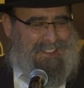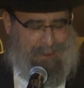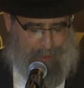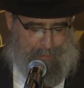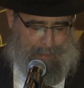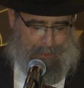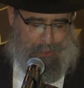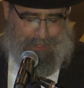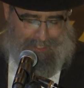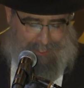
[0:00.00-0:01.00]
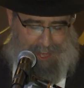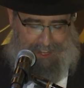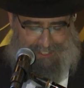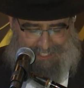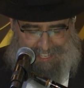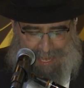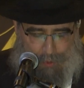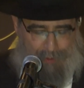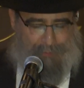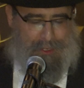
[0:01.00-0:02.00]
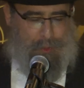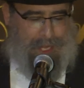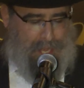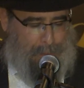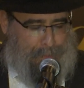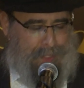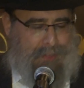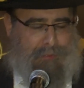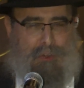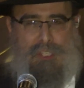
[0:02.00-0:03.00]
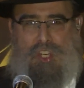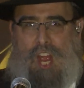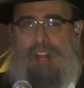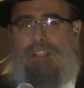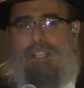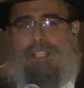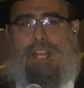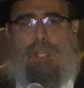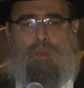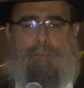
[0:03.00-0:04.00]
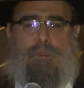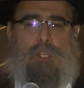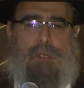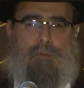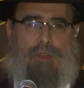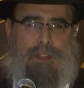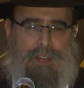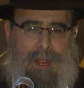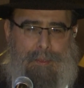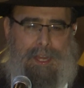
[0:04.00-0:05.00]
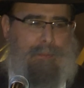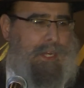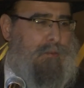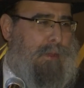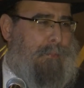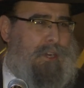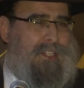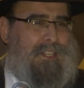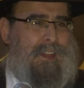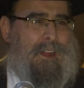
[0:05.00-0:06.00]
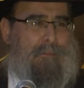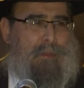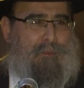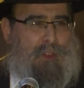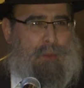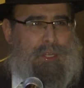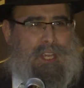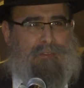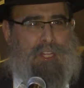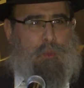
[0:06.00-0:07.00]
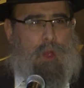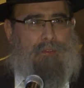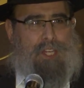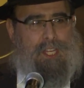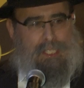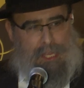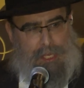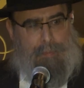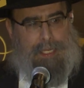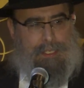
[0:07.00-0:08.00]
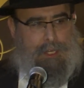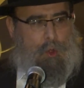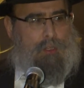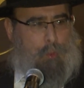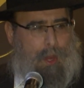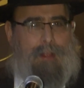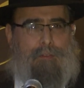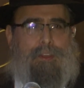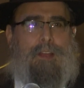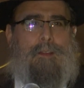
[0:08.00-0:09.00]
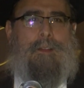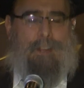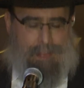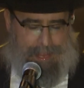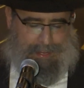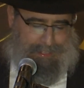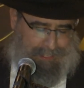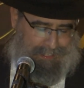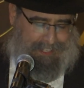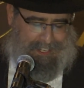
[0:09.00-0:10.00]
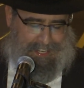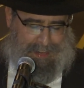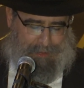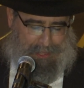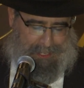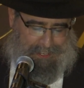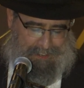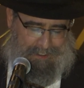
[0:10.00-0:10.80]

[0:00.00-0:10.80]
We remember you as a child and how often you would get up and the first child to say the 12 psukim in front of the Rebbe. Anybody remember this? Before they would give to 12 kids, I think Mendy did all 12, and the yechi and everything,